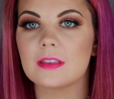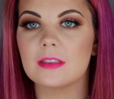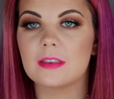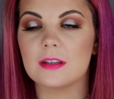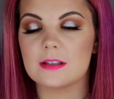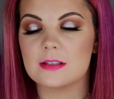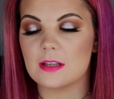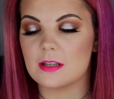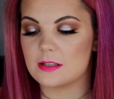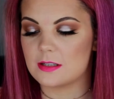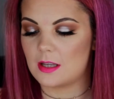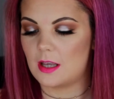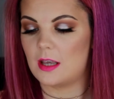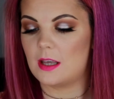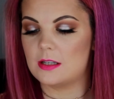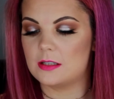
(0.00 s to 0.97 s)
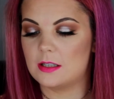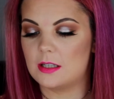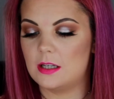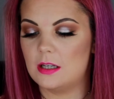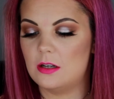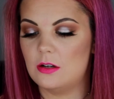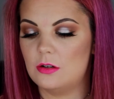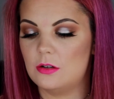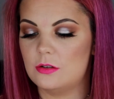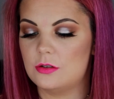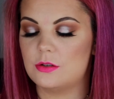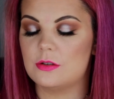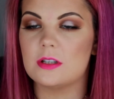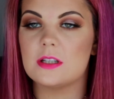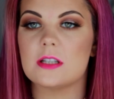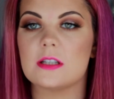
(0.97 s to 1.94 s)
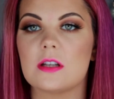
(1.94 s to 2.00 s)
this is it here. So
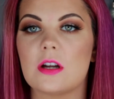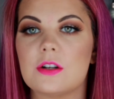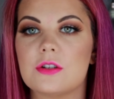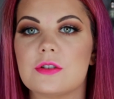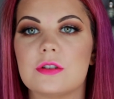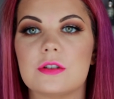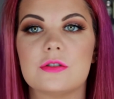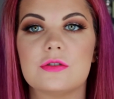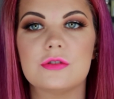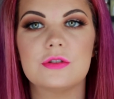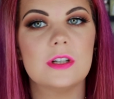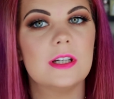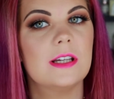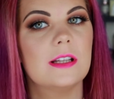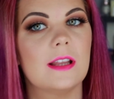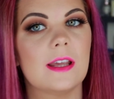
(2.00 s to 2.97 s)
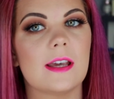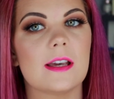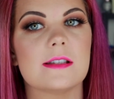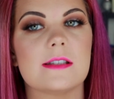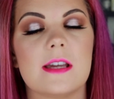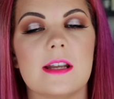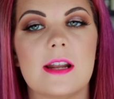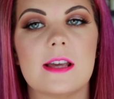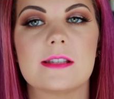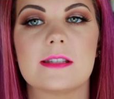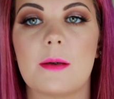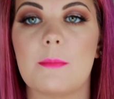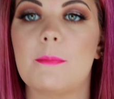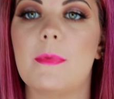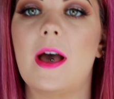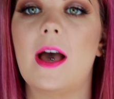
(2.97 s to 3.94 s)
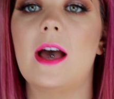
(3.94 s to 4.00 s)
this is Under the Tree. Like I said, it's a
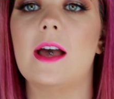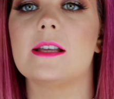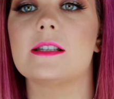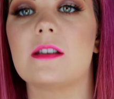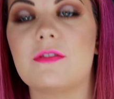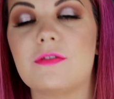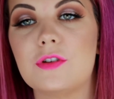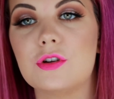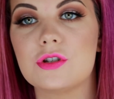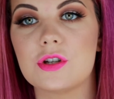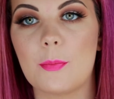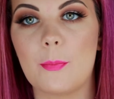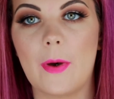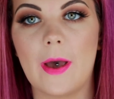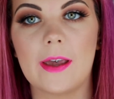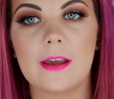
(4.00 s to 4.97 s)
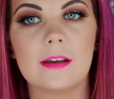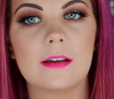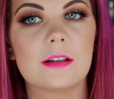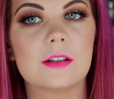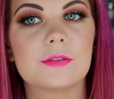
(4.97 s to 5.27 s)
matte. It's a fuchsia pink.